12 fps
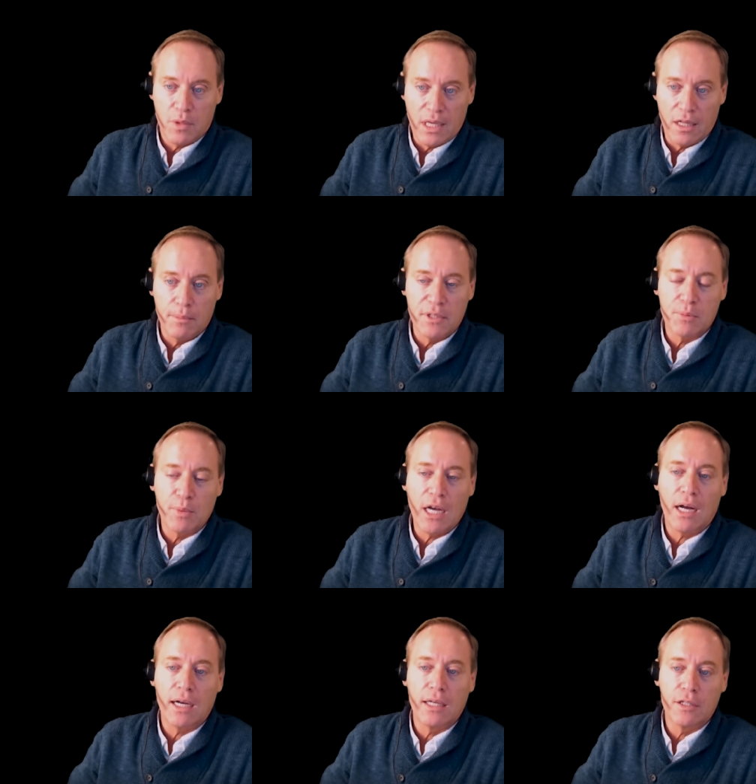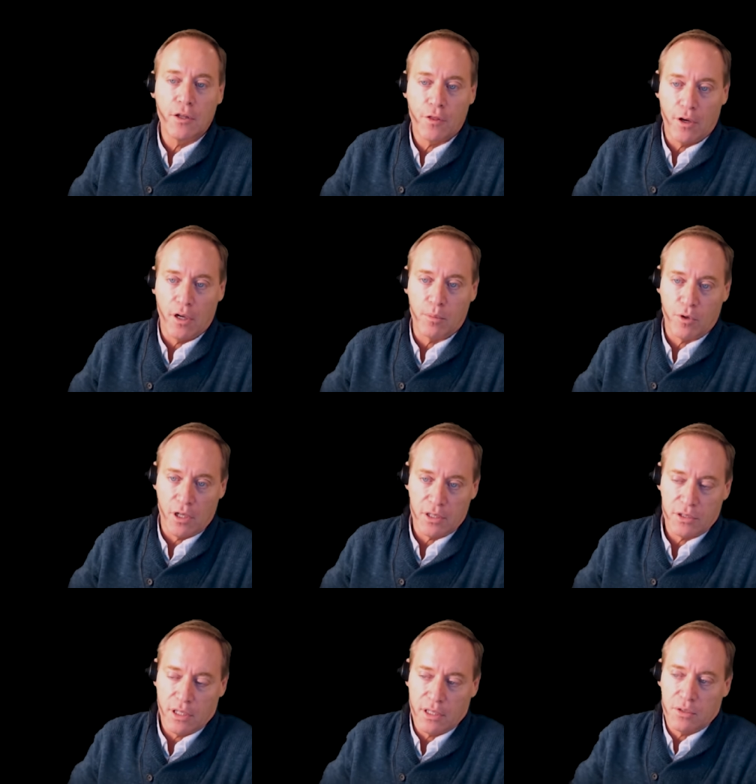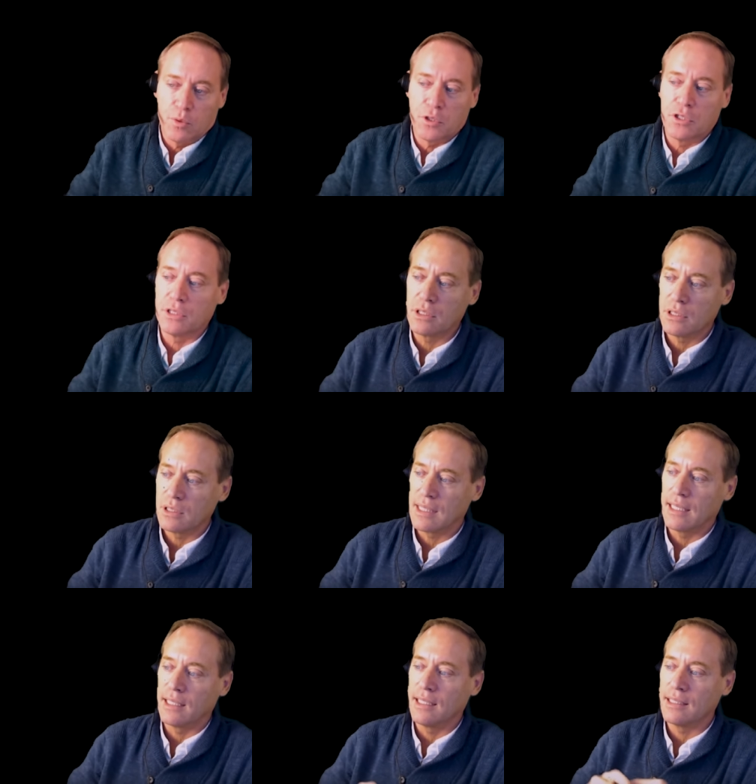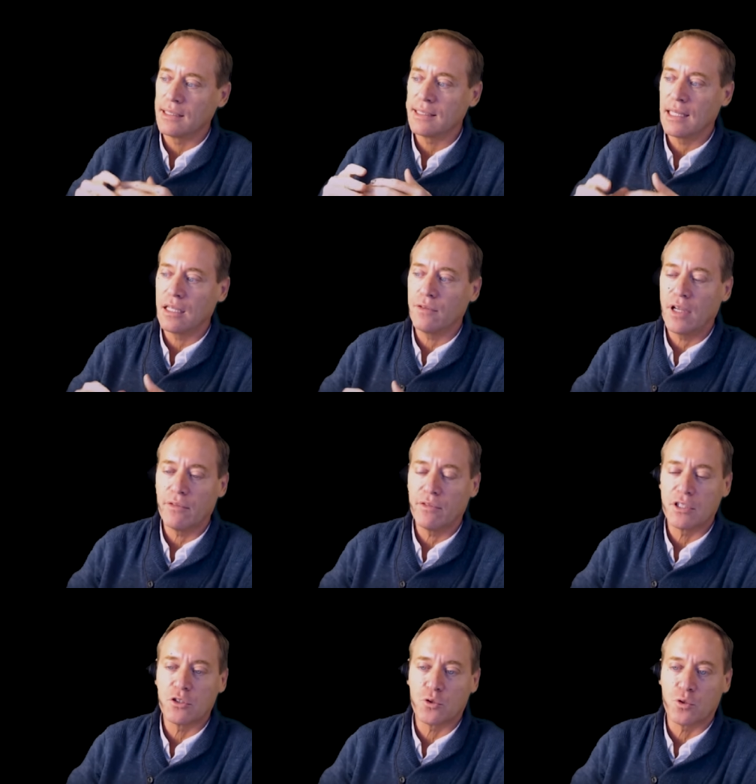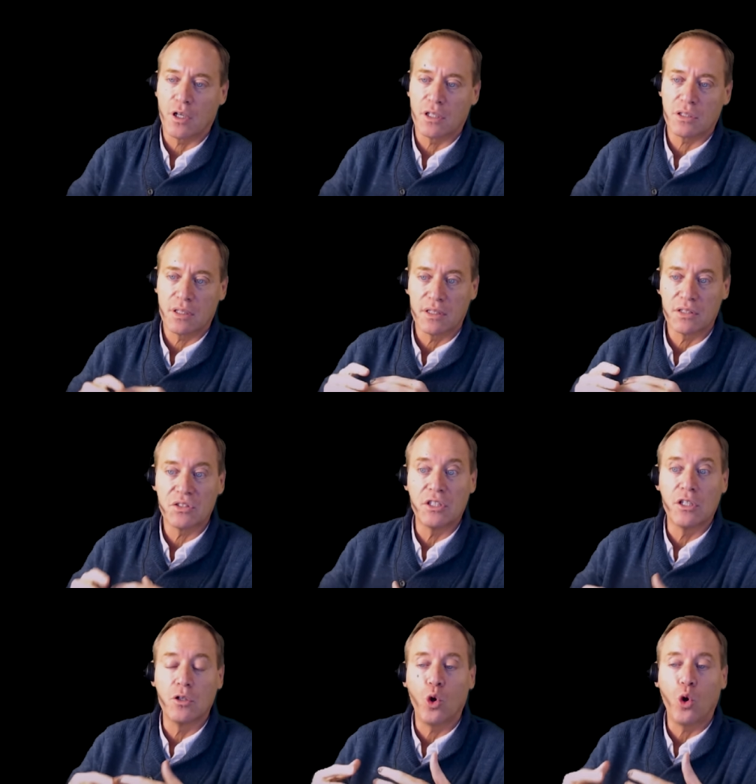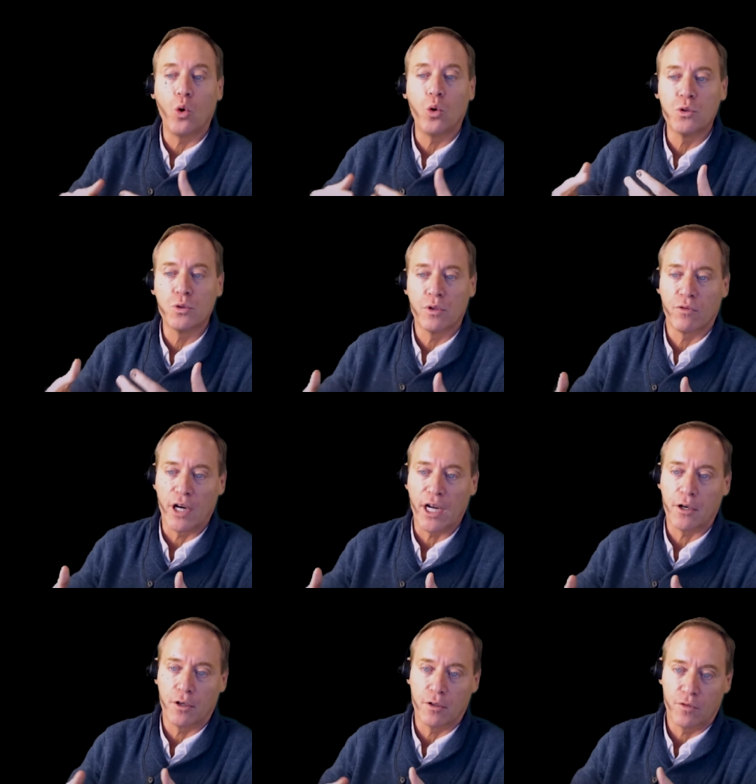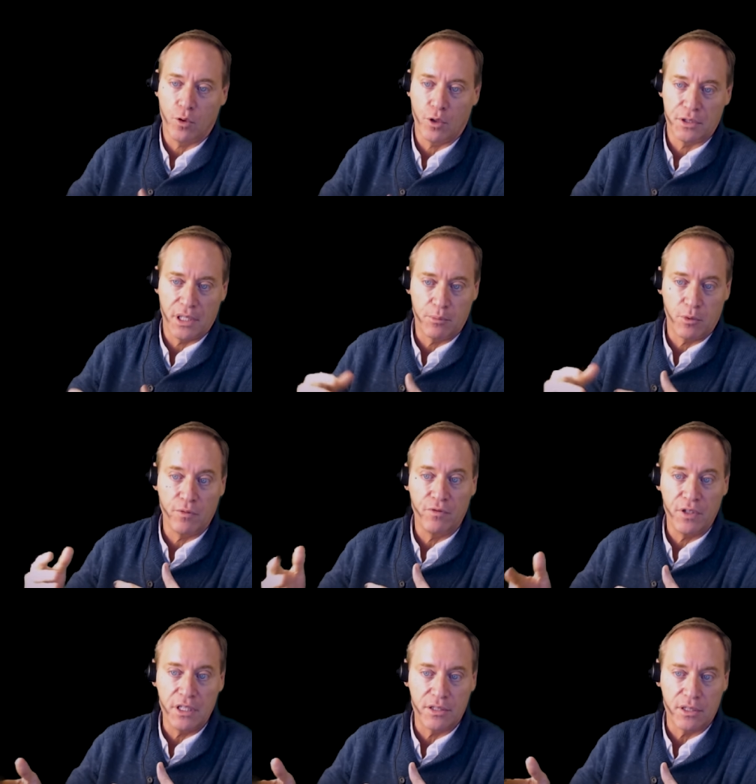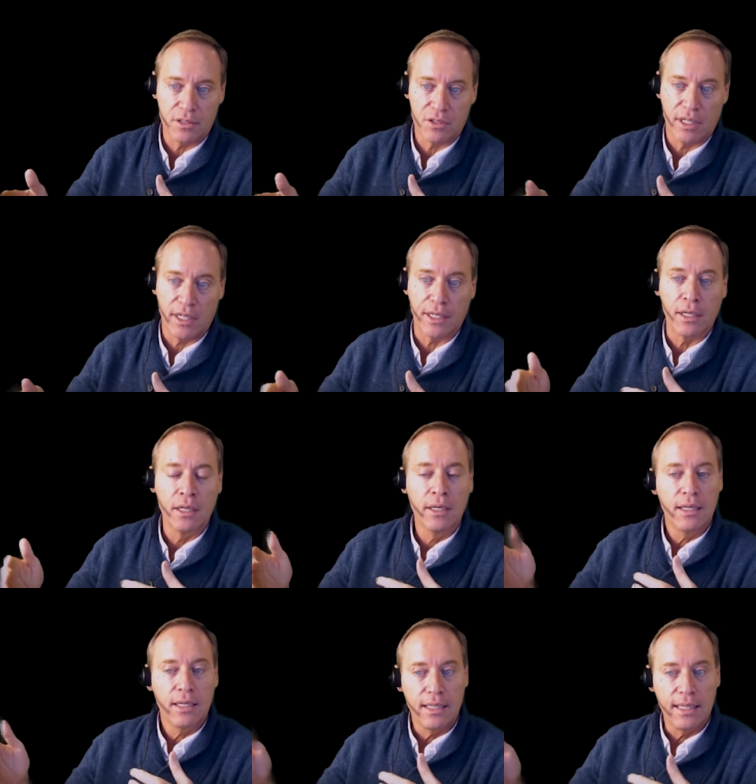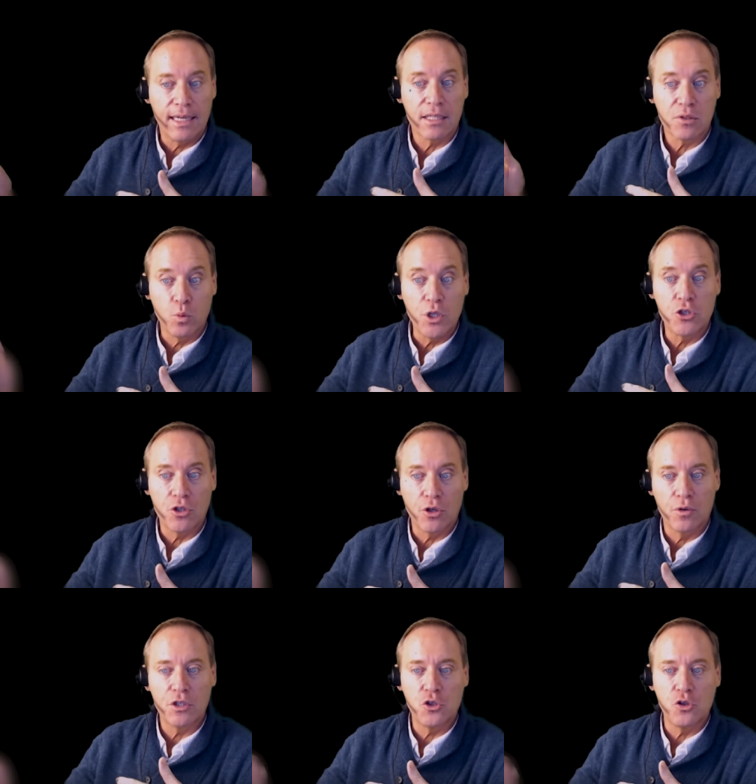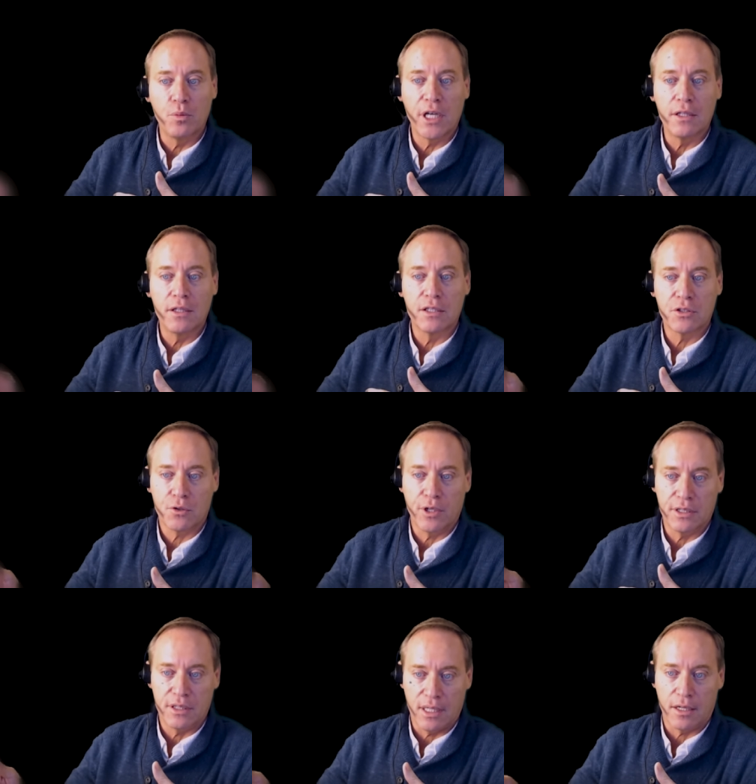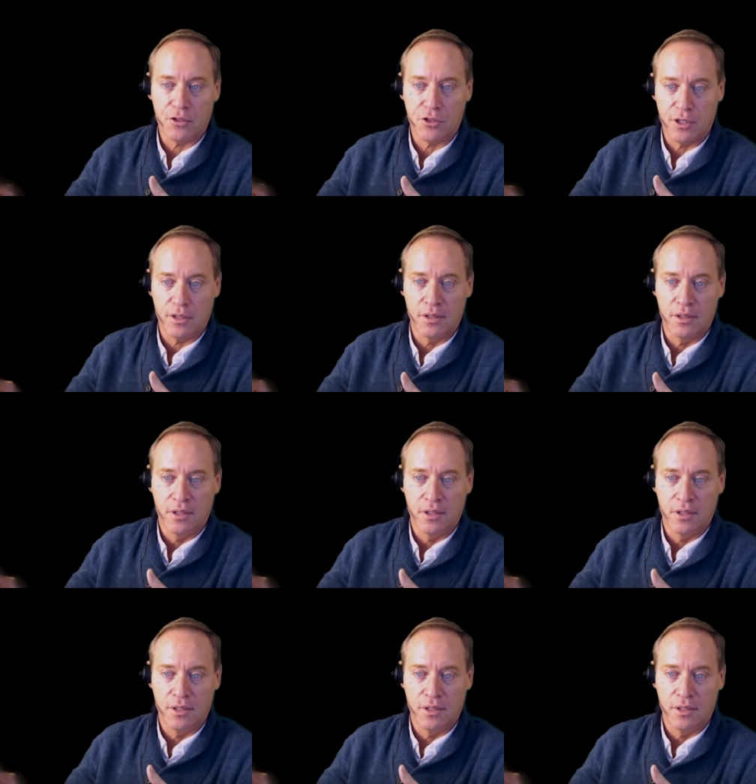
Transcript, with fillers: elements behind the thought process, which is, is that instead of having to trust the single holder of record, for example, Visa saying, yes, we show that you made this transaction,